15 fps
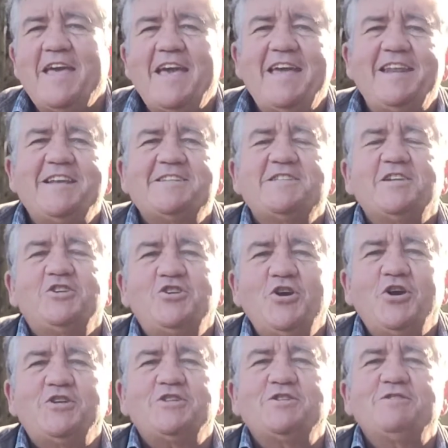It is the
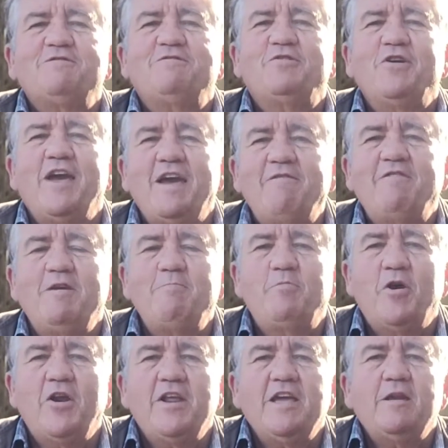church for
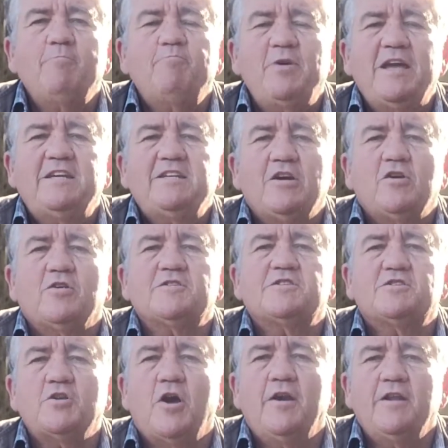everybody, and Pentecost
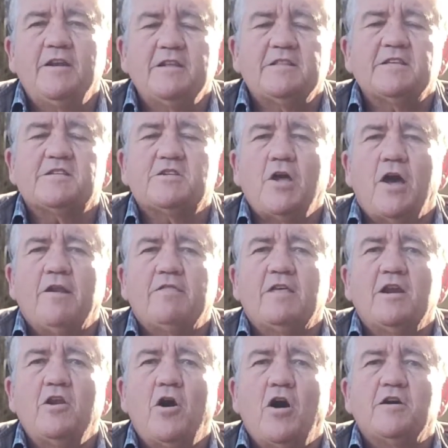started at the start of
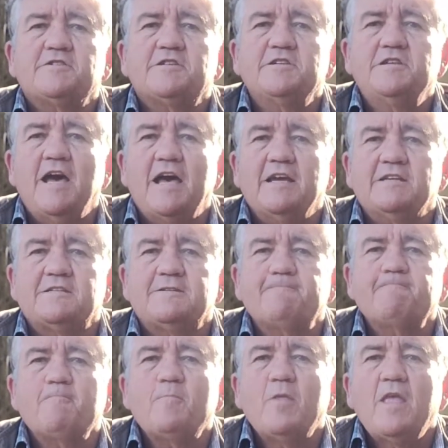the last days.
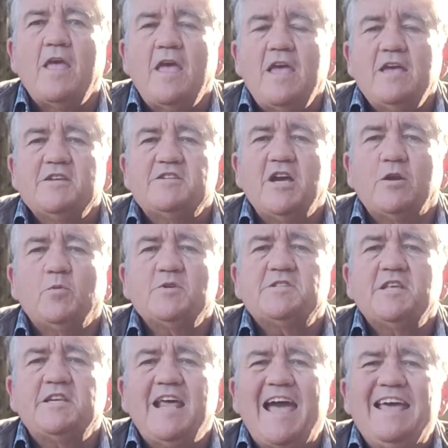So it
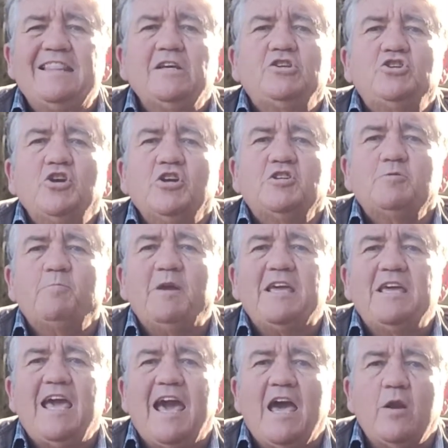was the day the church
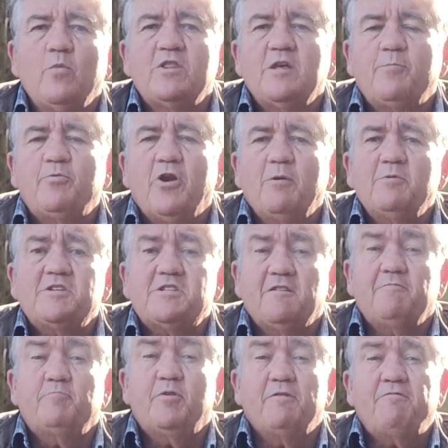began with the promise
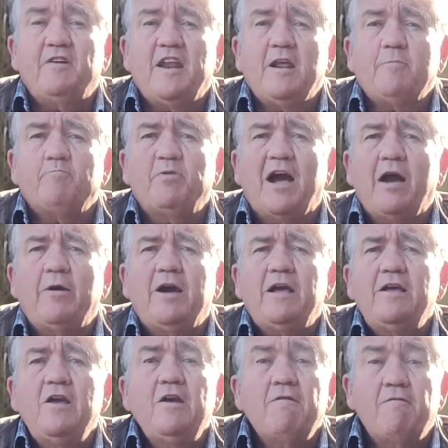of prophetic
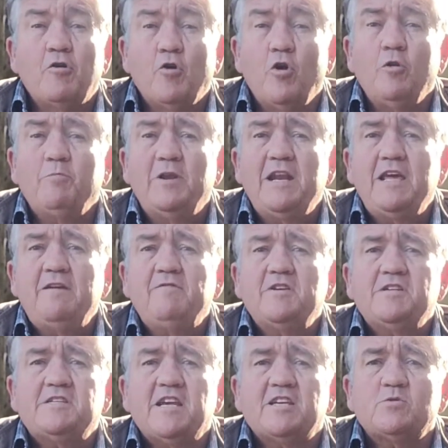power for all
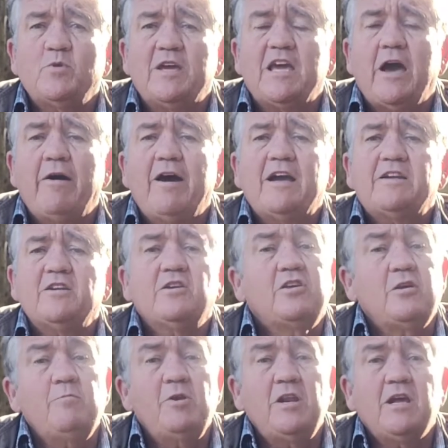believers as we go out and
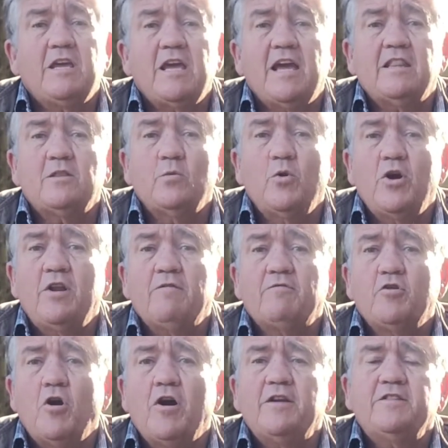communicate the word
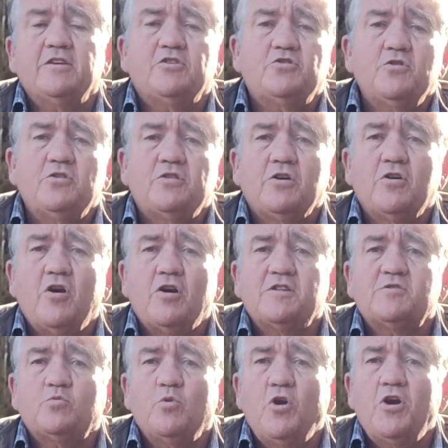of God, the truth of
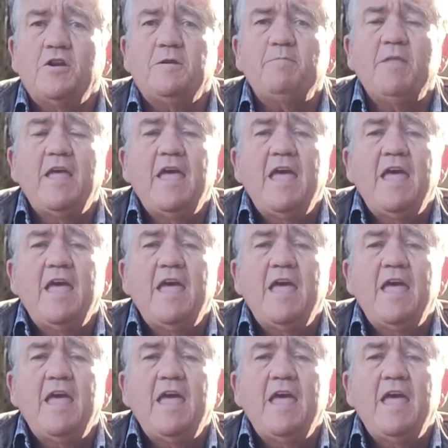God's word,